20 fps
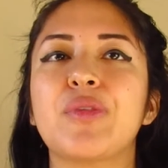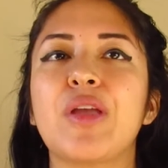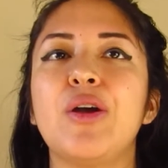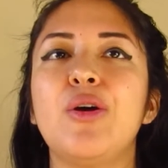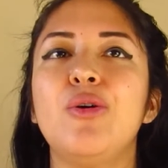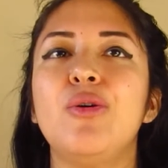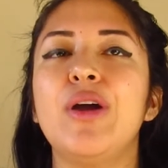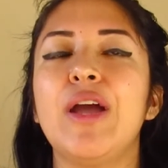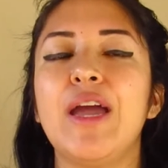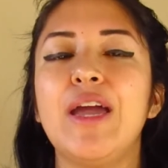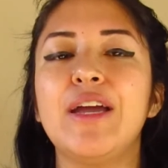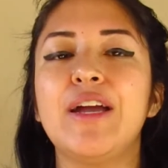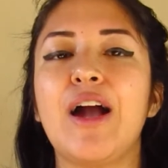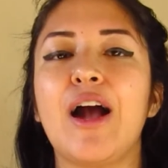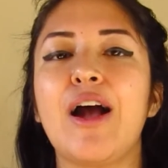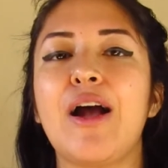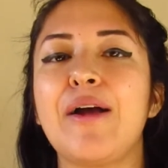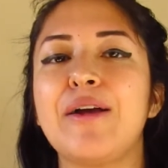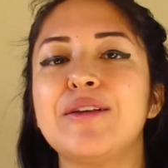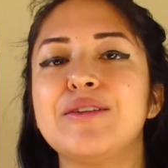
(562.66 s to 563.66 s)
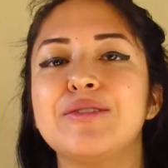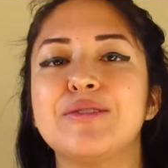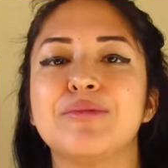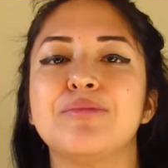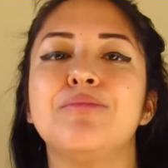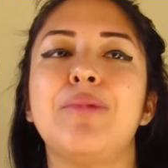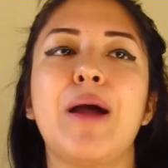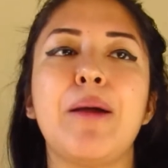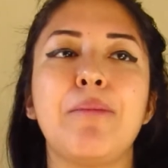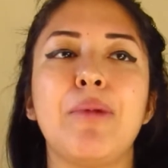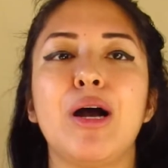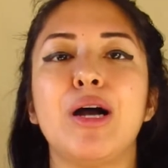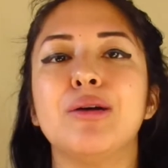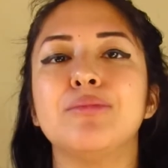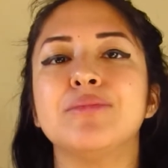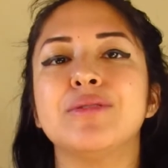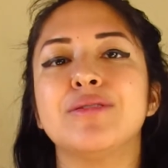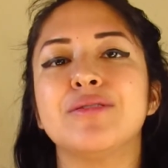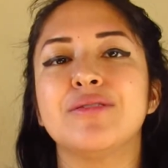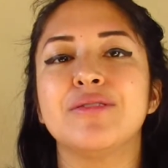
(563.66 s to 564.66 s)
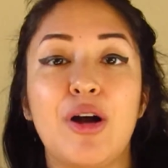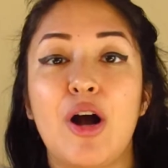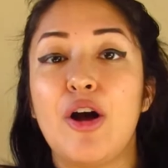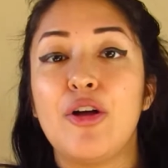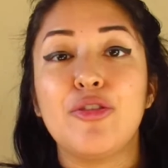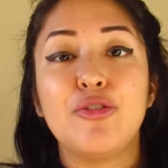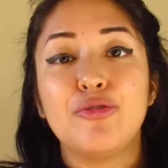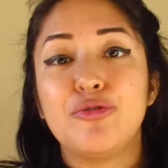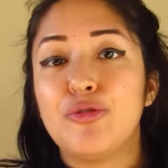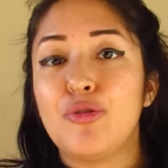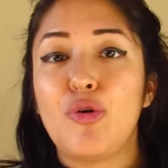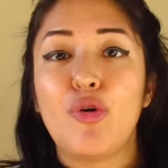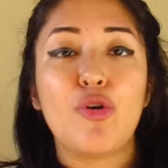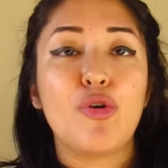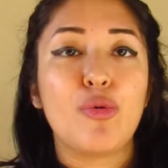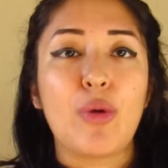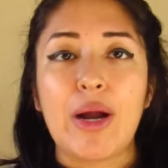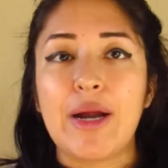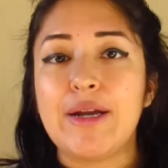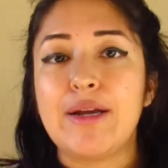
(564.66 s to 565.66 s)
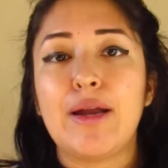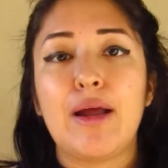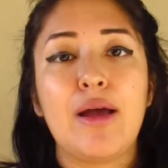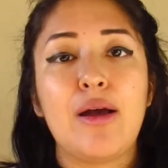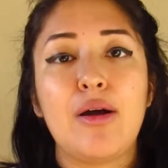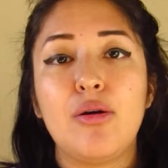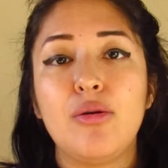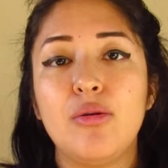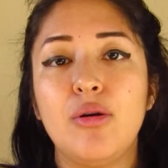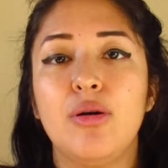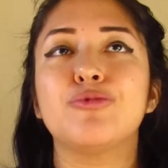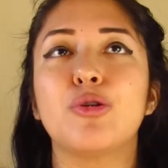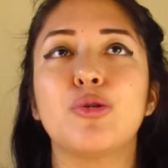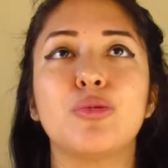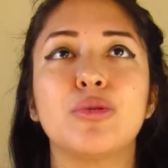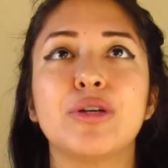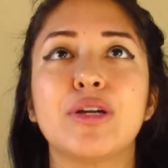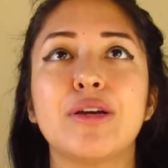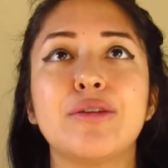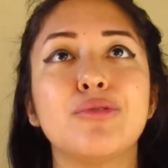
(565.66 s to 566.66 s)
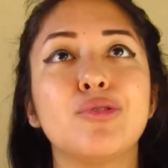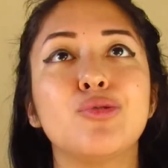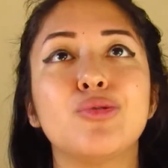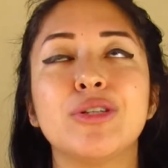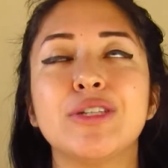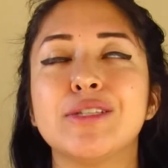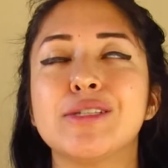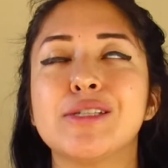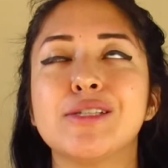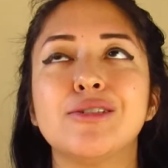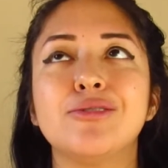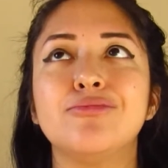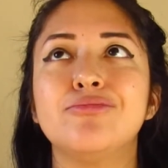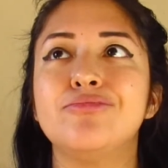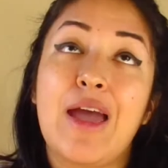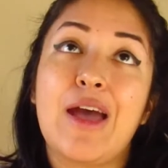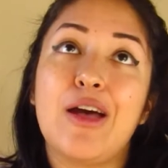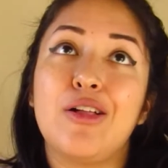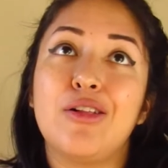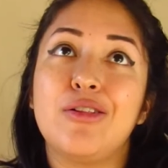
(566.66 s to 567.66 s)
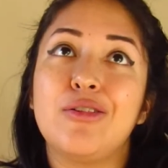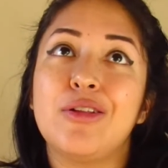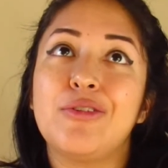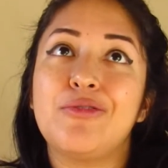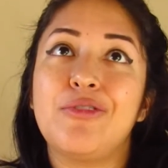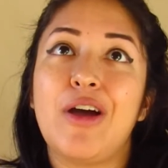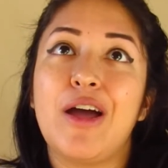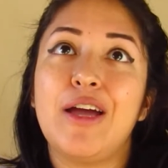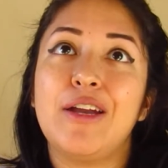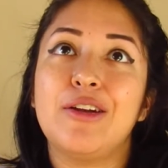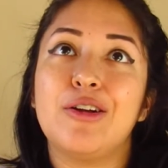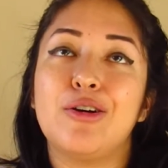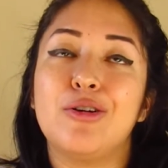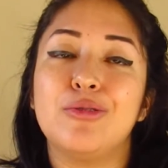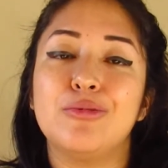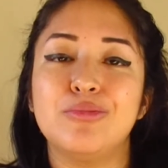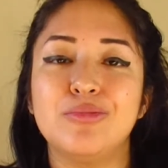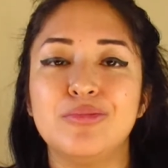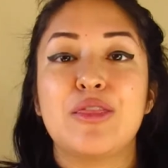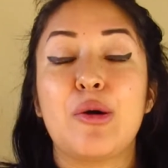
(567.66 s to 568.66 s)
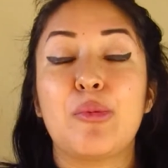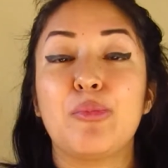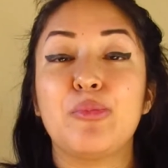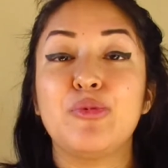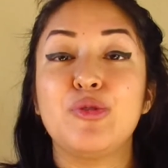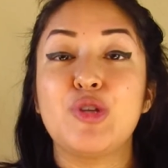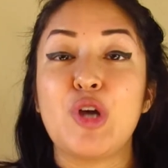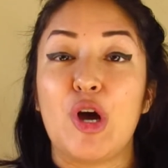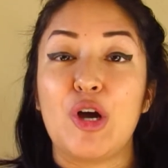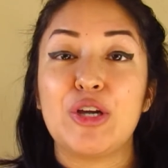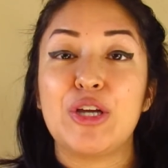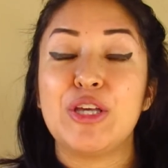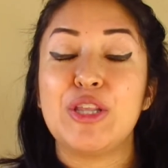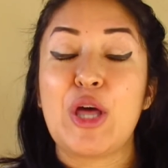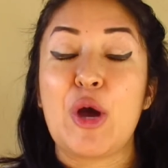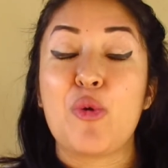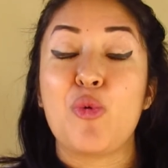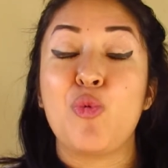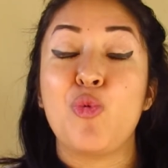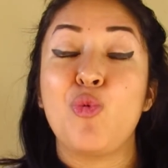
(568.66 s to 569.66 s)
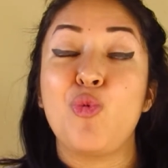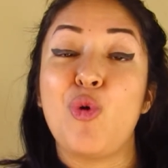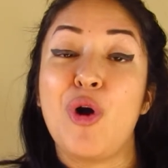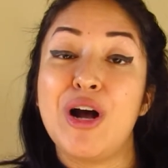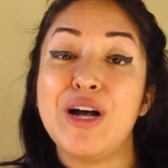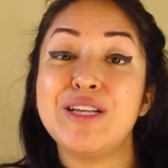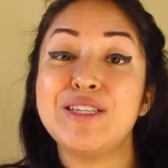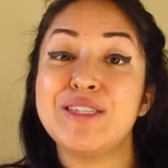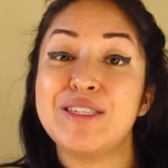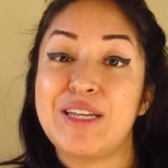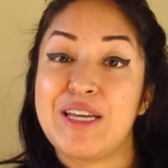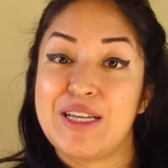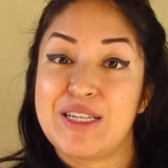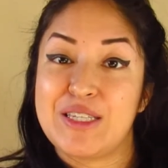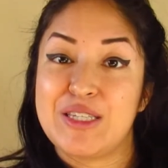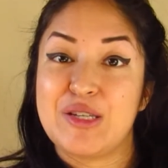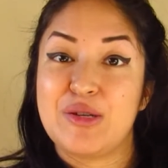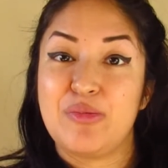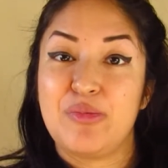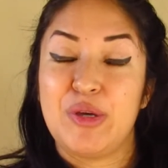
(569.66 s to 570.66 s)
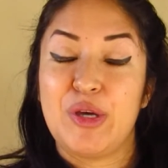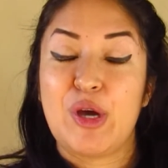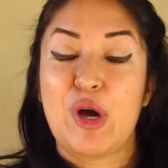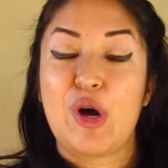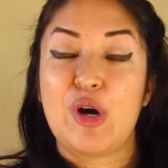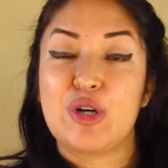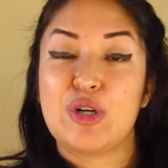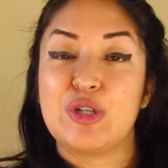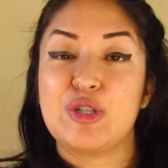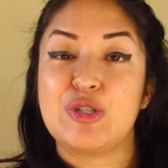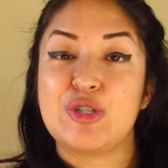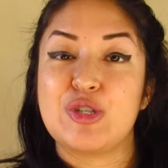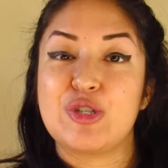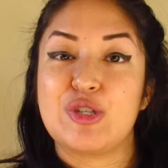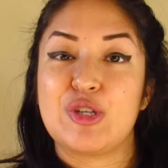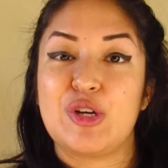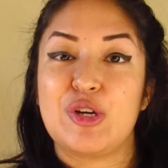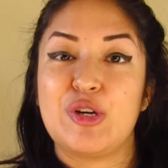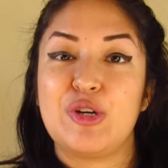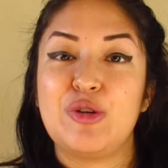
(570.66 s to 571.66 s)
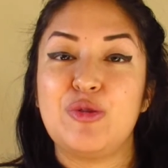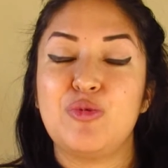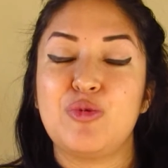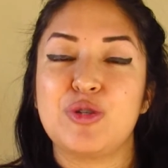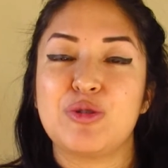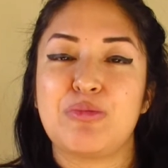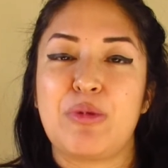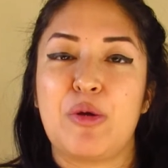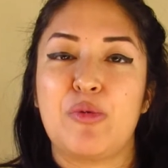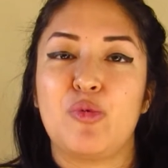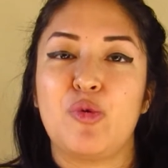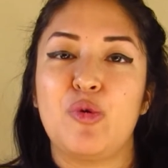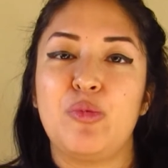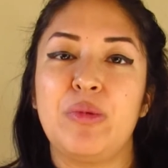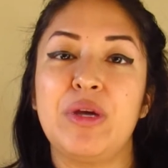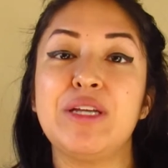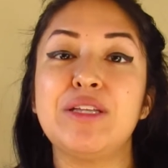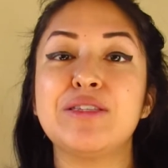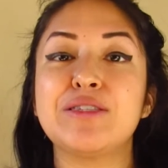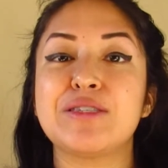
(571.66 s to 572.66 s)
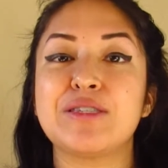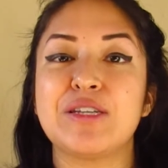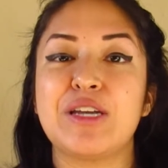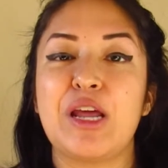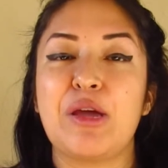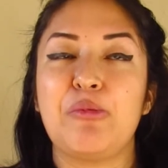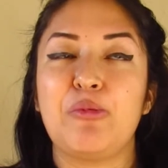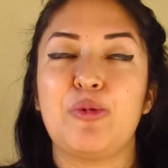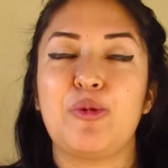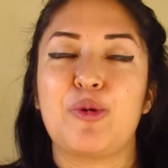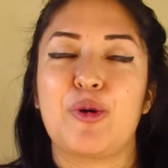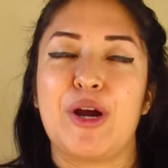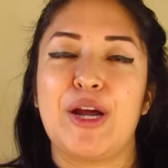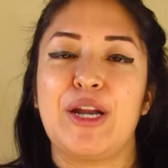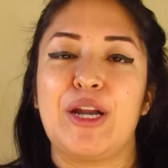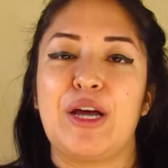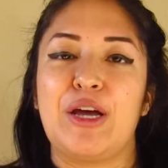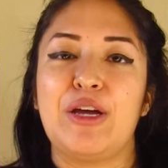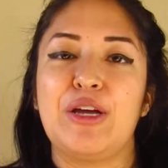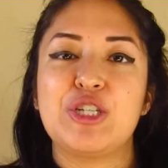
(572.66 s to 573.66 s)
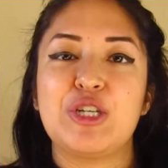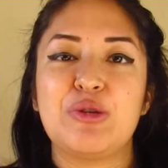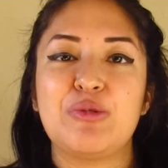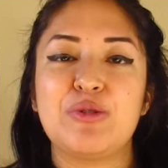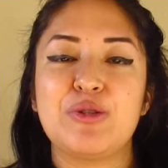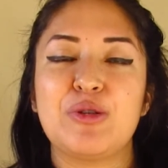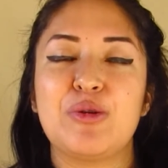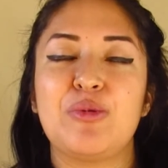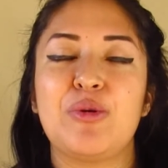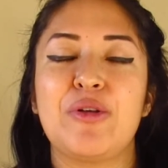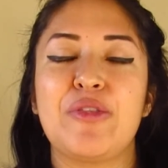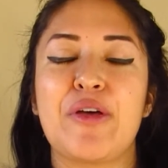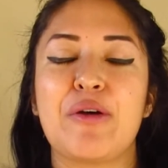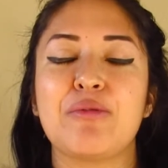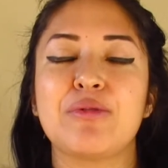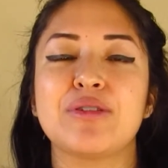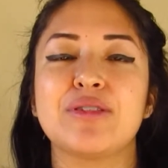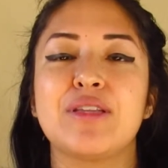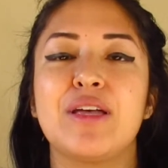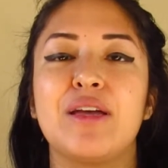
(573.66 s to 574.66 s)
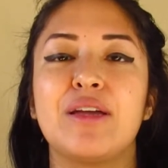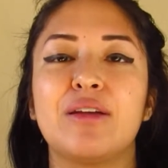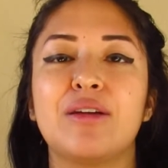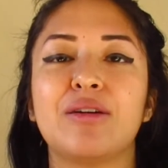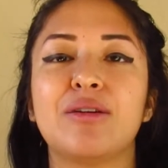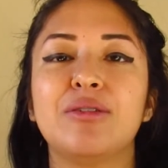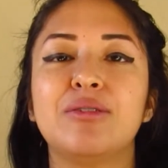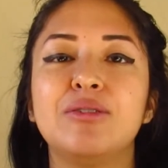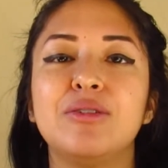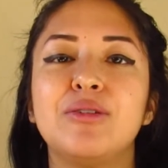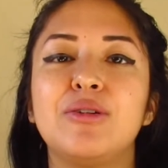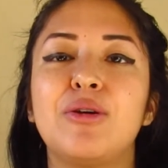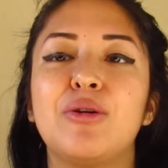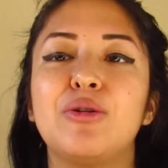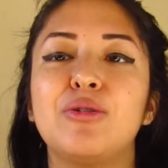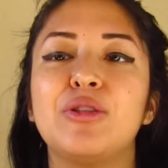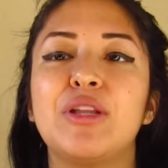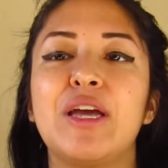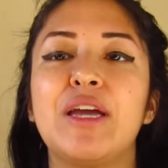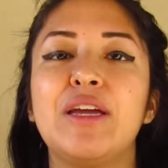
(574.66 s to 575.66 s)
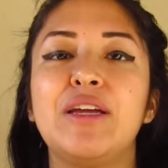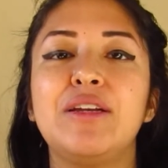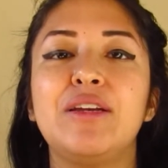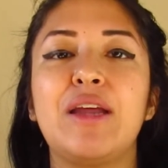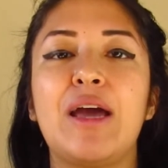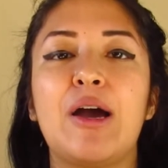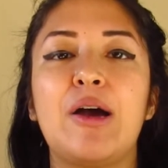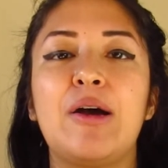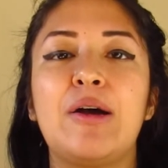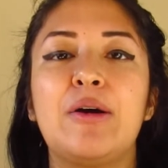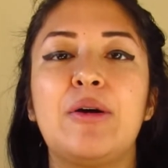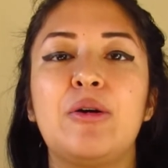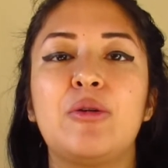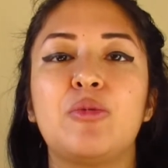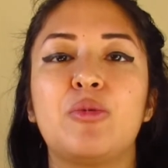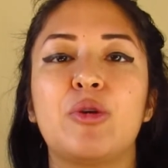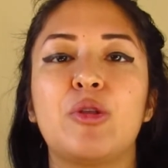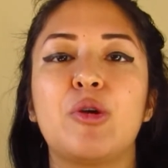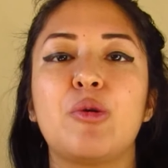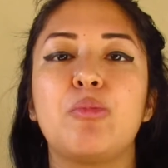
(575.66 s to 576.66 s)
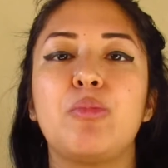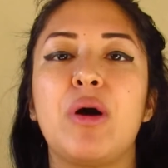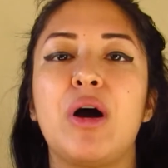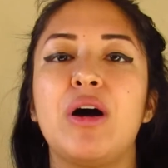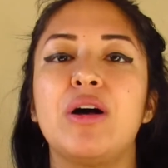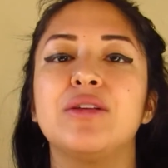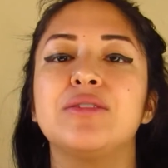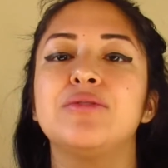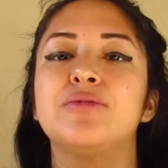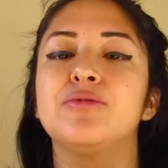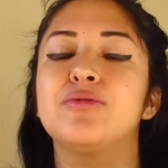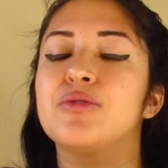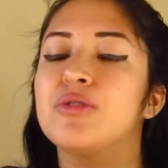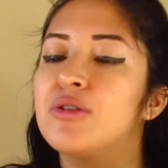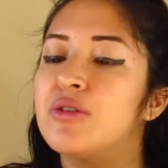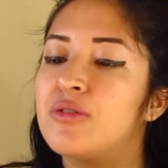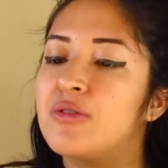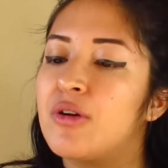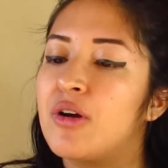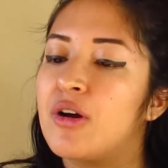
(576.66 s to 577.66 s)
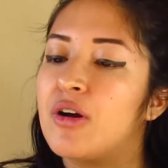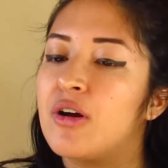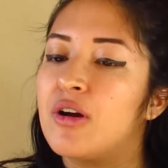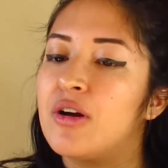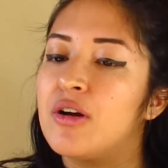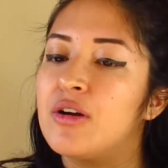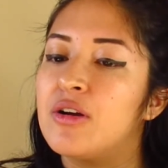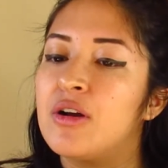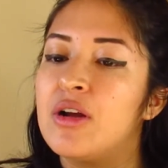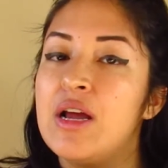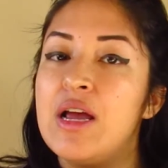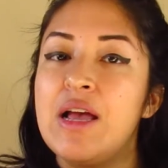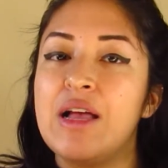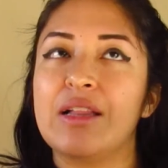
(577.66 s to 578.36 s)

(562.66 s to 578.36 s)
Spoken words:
oh, hey guys, my mom's on the floor right now for whatever reason. Hell if I know. The doggy that was next to me, all concerned, was my roommate's named Greta. She was the one that was like, you know, laying down with her paws in front of her.